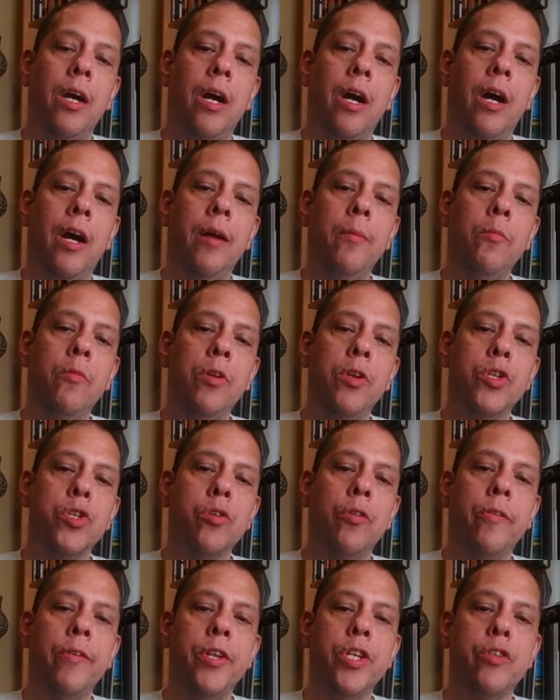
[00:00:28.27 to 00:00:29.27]
I'm going to
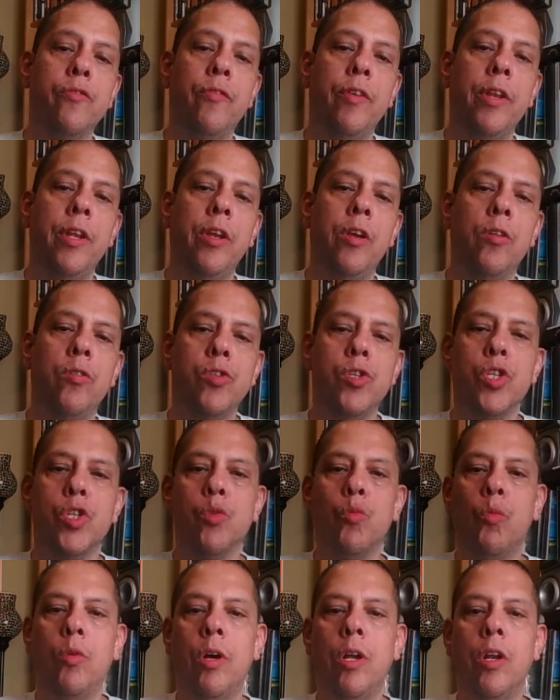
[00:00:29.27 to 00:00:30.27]
show in this video
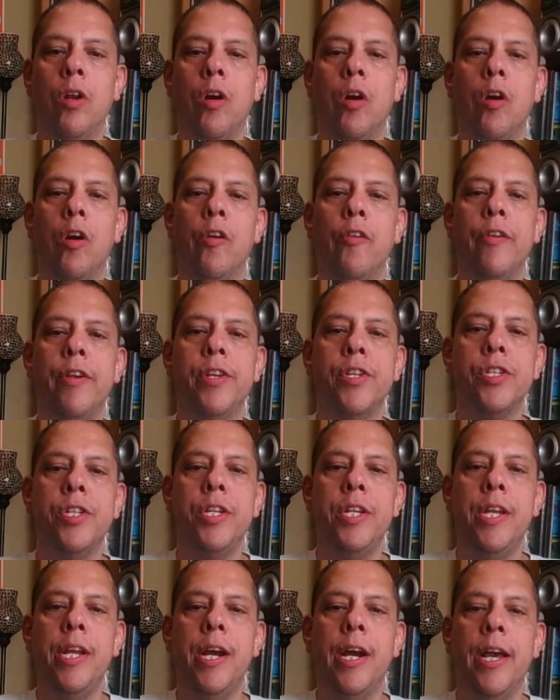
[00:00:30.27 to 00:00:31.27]
just one
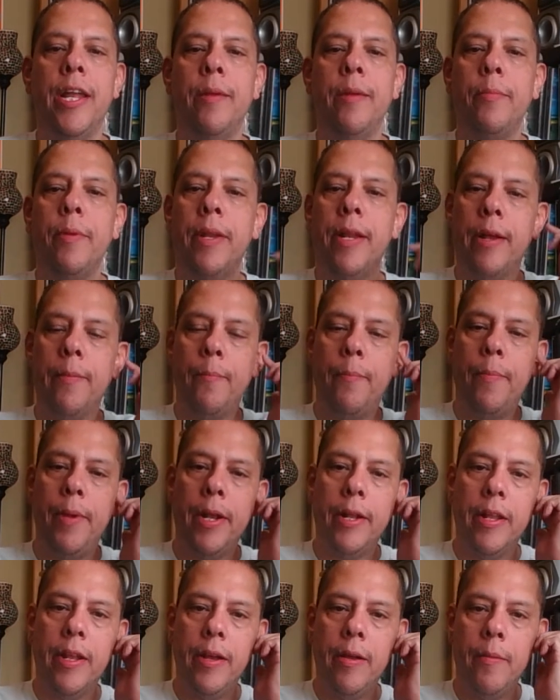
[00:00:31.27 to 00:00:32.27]
RSD item that I
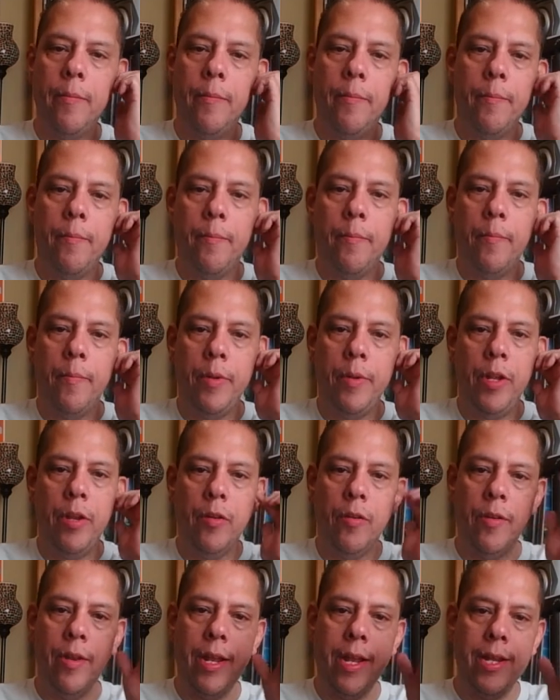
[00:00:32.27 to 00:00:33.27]
picked up
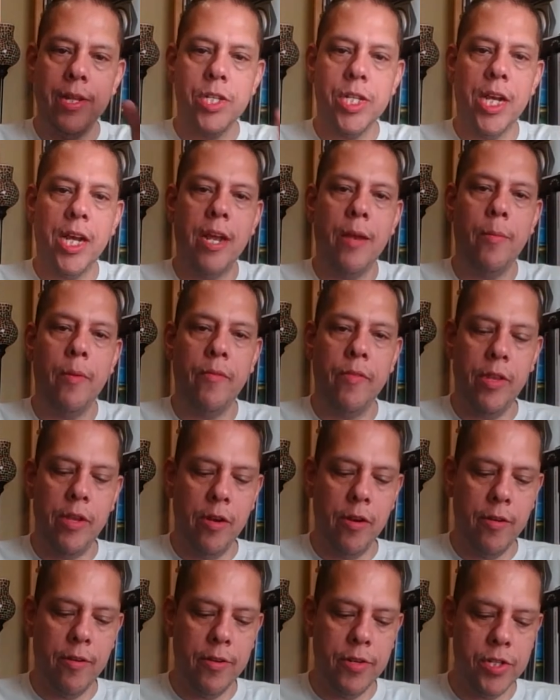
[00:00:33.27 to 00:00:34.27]
during that time of the
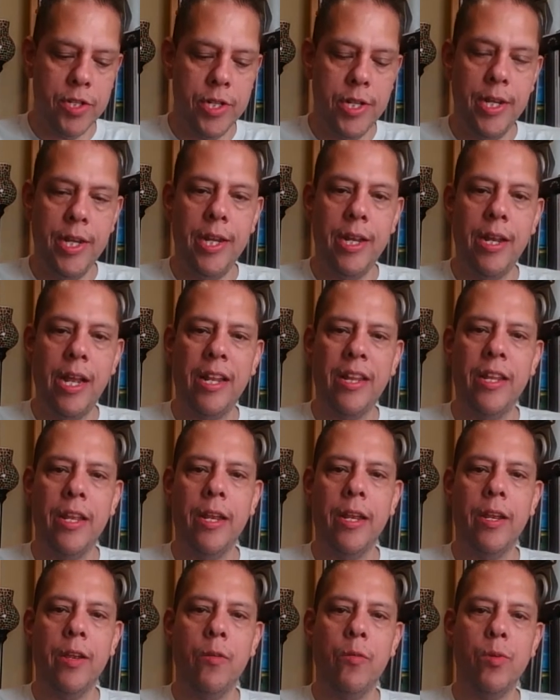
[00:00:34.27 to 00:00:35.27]
RSD. I
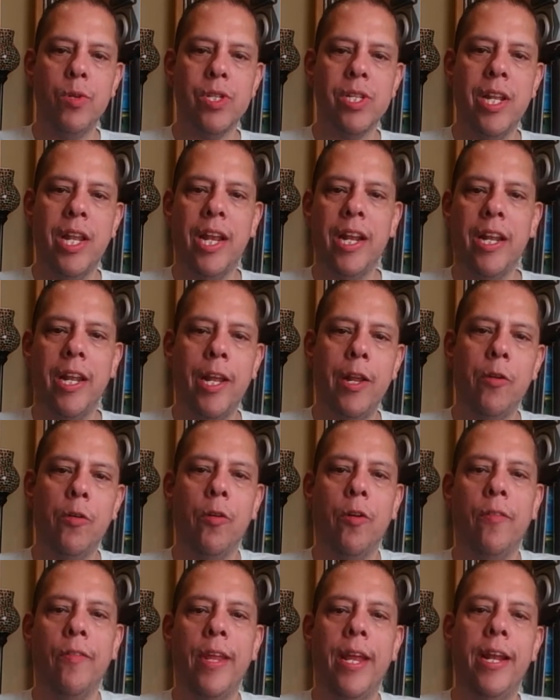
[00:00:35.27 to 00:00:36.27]
think it was like later
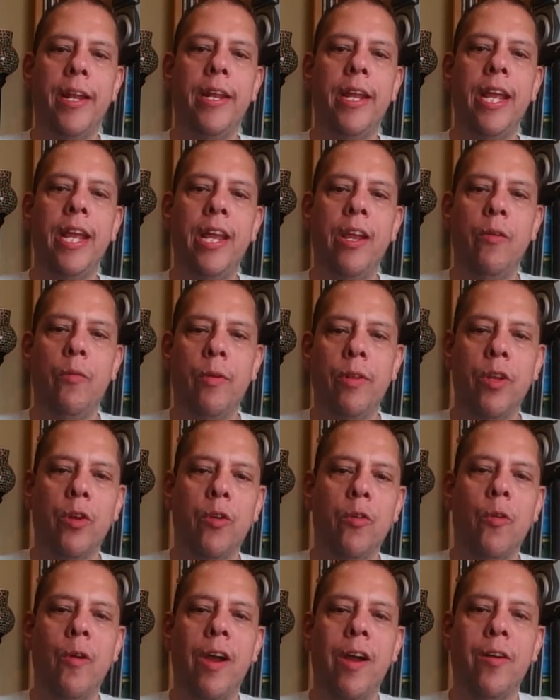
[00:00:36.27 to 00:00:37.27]
on that day when the
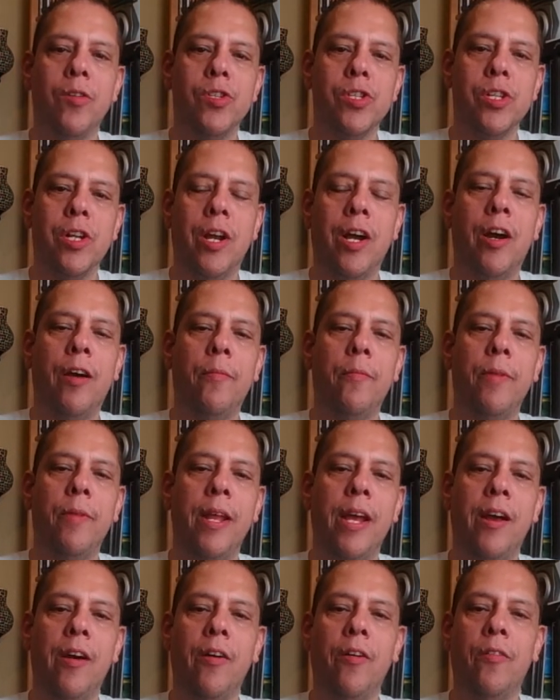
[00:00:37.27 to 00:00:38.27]
crowds calmed
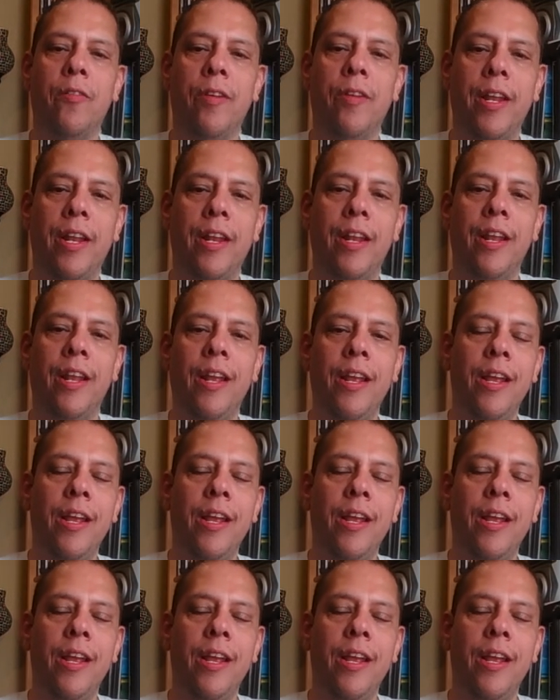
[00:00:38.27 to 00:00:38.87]
down and